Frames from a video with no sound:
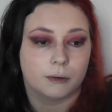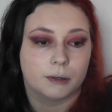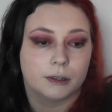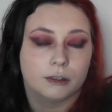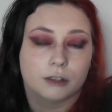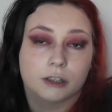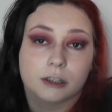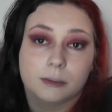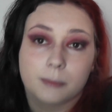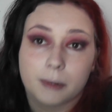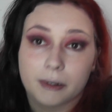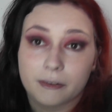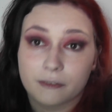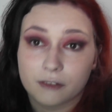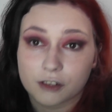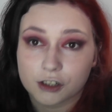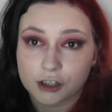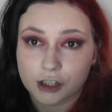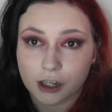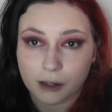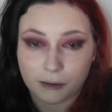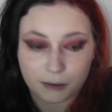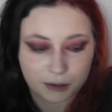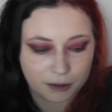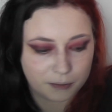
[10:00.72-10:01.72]
so it looks a bit
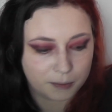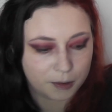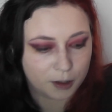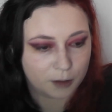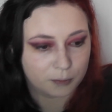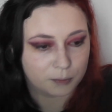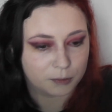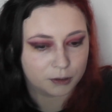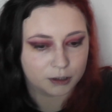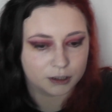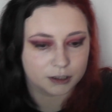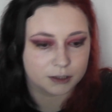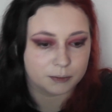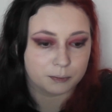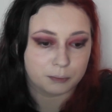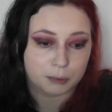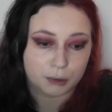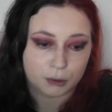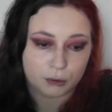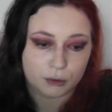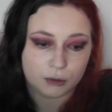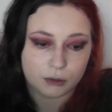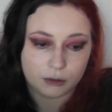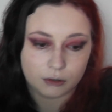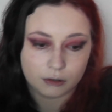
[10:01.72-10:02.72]
of a show at the
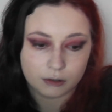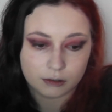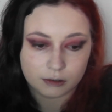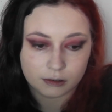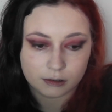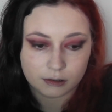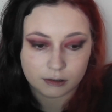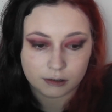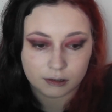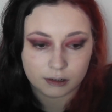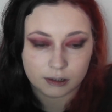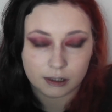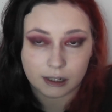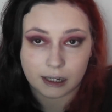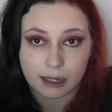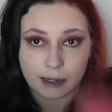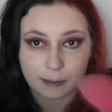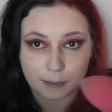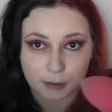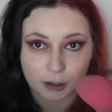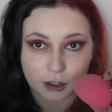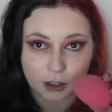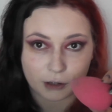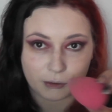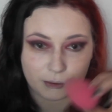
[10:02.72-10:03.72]
moment, but
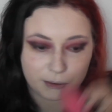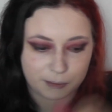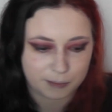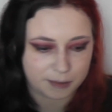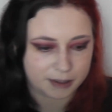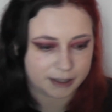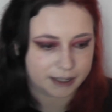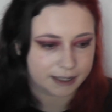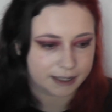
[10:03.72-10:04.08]
I'm going to go